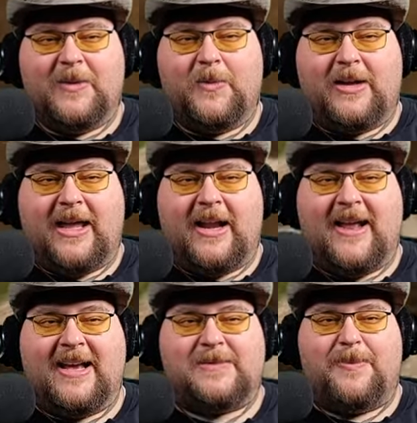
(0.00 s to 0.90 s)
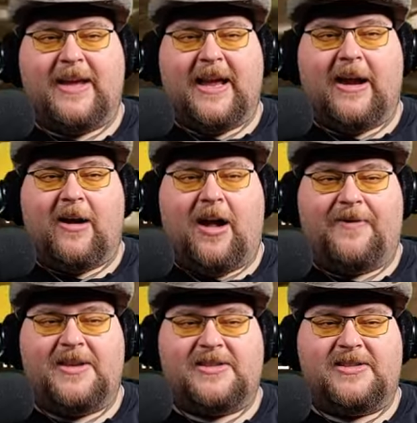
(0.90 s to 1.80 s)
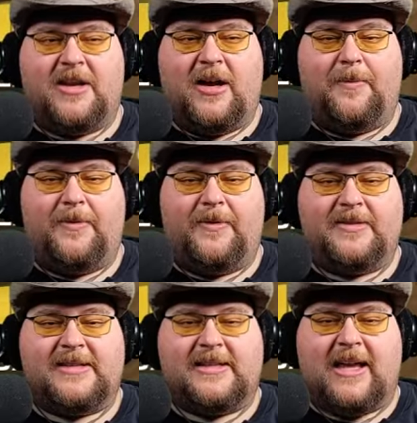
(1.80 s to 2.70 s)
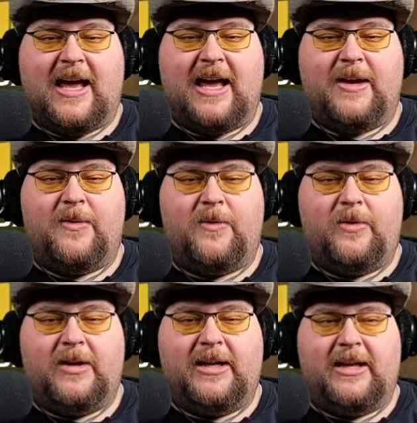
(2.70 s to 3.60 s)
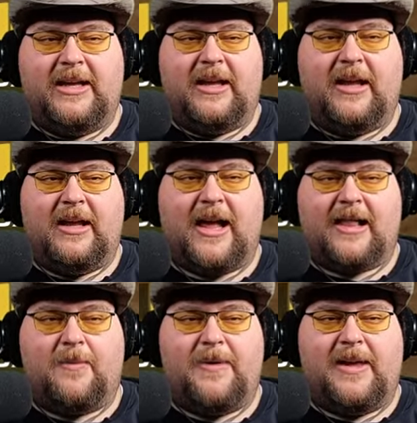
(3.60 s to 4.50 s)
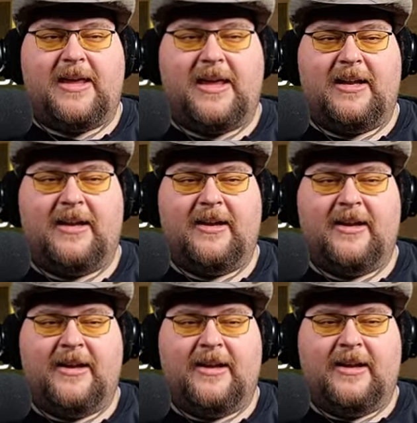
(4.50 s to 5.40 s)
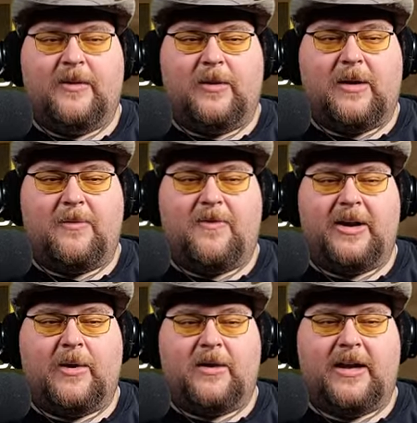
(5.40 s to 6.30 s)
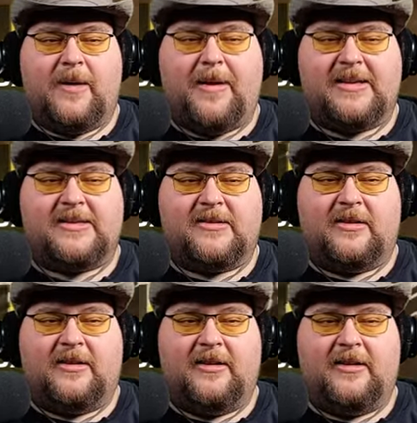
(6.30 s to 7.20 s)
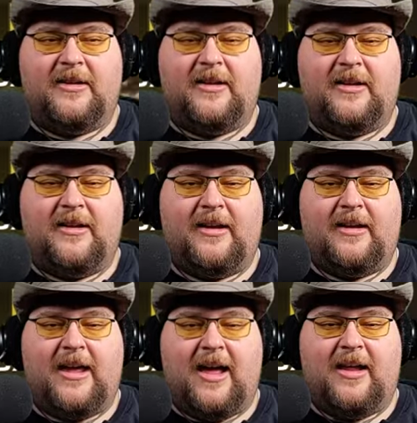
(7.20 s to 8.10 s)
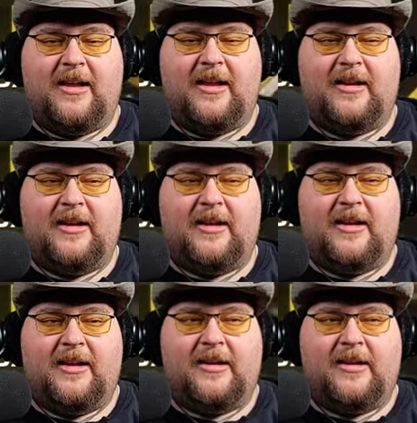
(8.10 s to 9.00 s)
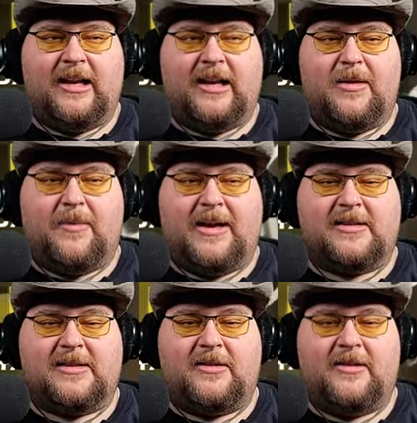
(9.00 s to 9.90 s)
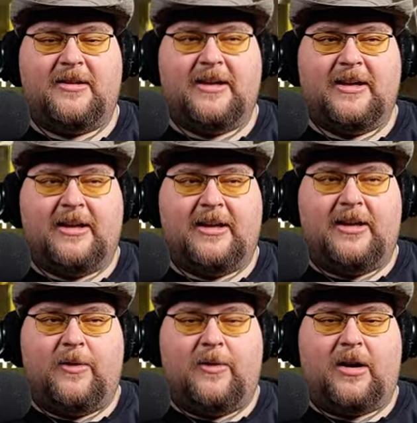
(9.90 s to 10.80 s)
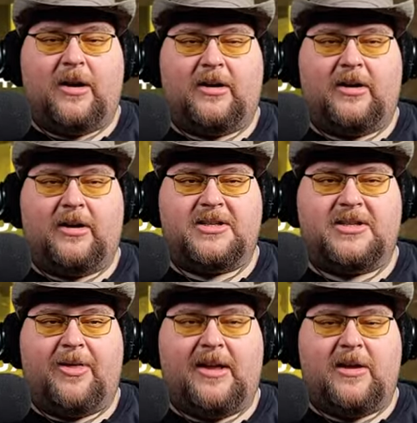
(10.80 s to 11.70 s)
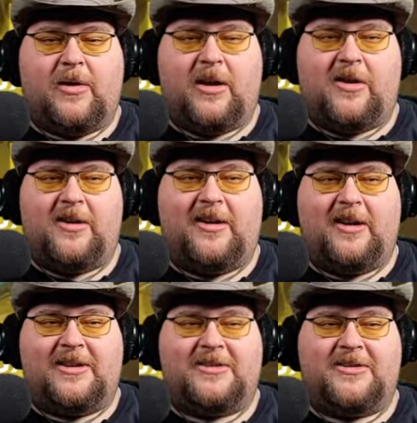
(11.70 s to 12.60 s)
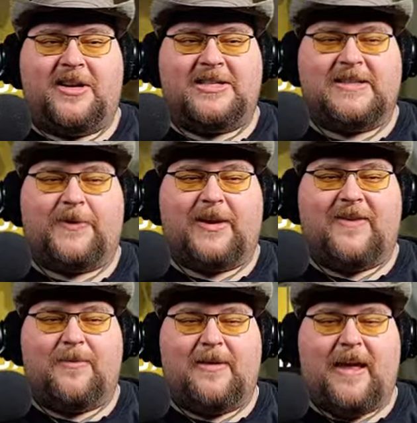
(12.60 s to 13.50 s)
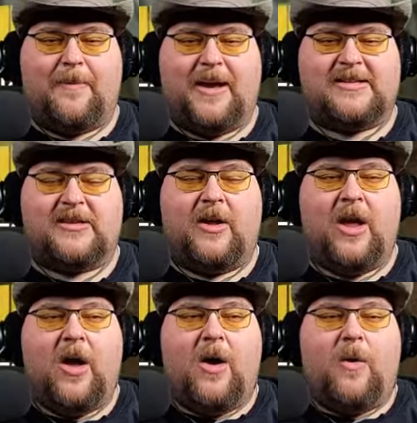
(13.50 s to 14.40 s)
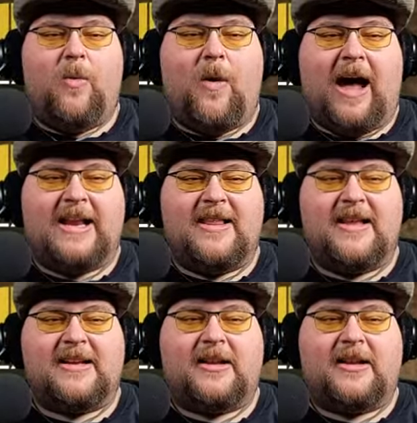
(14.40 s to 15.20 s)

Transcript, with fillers: We'll get a nice big air off this jump. Sky wheelie. Got the beacon. We'll come over here. We'll get a bicycle. Yeah? You gonna give me the bicycle? You are. Good job. Thank you, judges, for giving me that bicycle. Why did